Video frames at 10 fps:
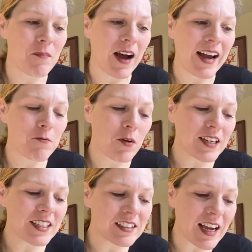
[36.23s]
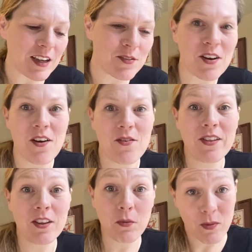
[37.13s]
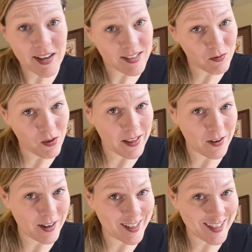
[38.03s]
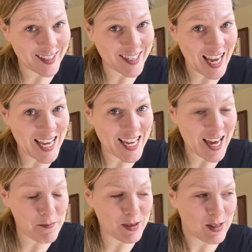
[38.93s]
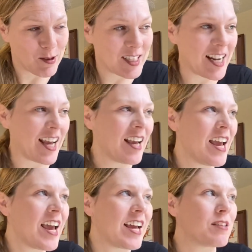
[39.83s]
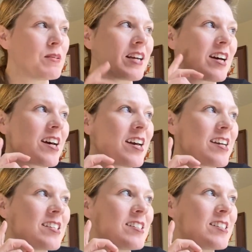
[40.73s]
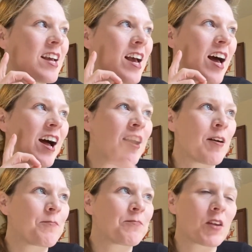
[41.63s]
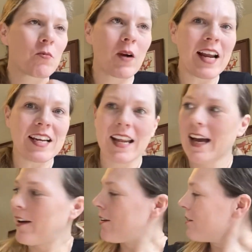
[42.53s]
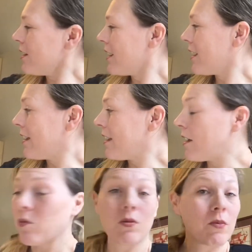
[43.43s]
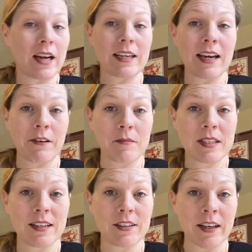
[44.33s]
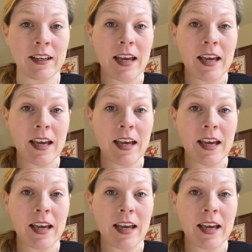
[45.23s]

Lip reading: I wanted to let you know that the reason why there isn't a episode today is because right now I'm teaching,